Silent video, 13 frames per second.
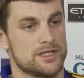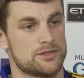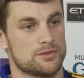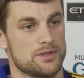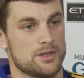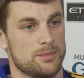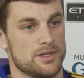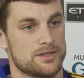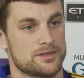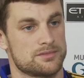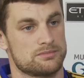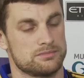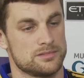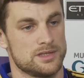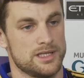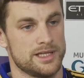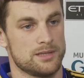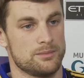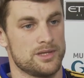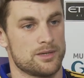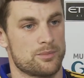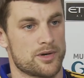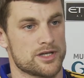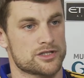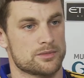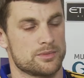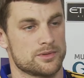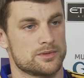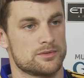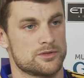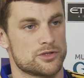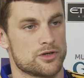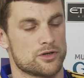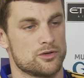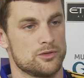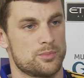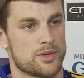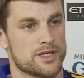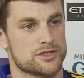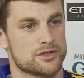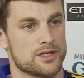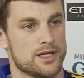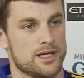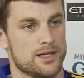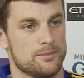into it a little bit of pressure, but you know, good pressure.